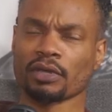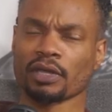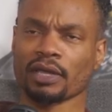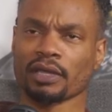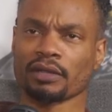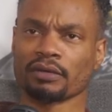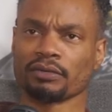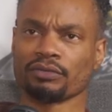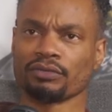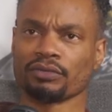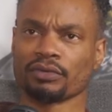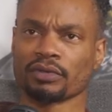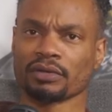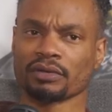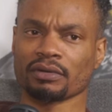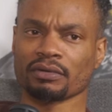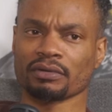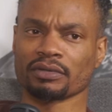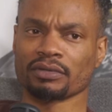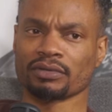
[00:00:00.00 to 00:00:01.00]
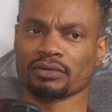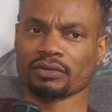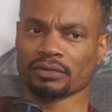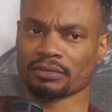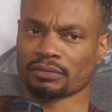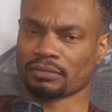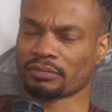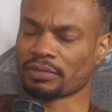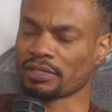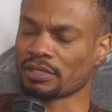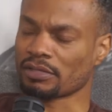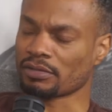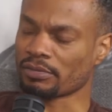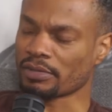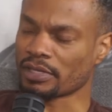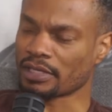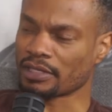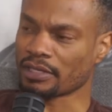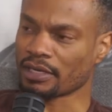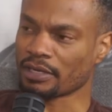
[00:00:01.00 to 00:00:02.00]
can you can only do it but so
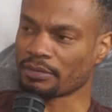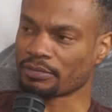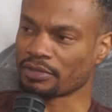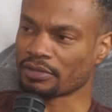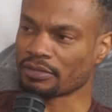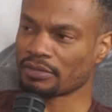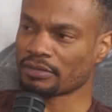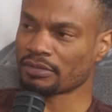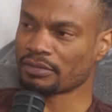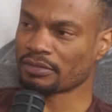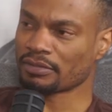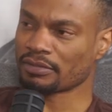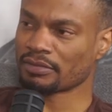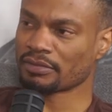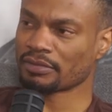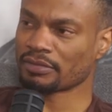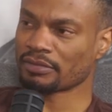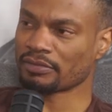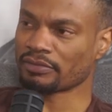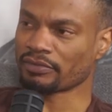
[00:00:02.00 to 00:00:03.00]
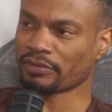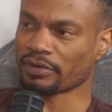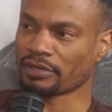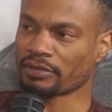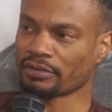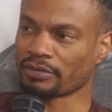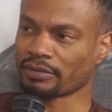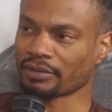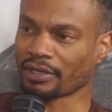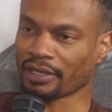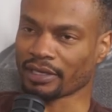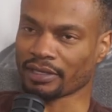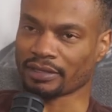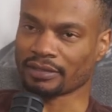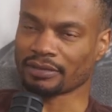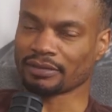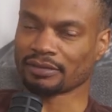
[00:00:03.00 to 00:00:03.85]
many times, right? Like.